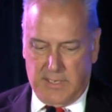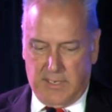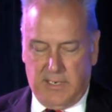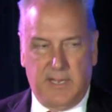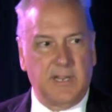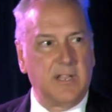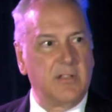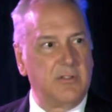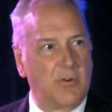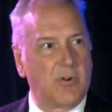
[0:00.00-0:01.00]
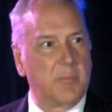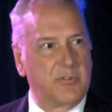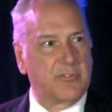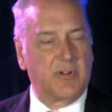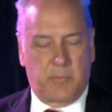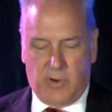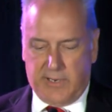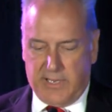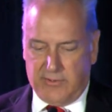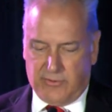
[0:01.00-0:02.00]
Leading your Missouri
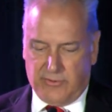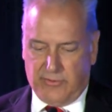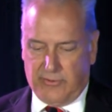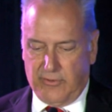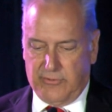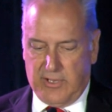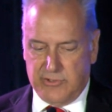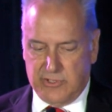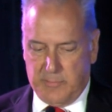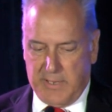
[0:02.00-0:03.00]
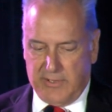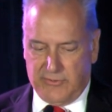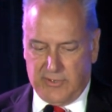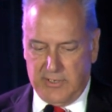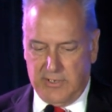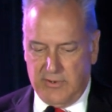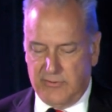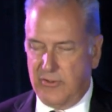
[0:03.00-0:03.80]
Broadcasters Association the past 10 years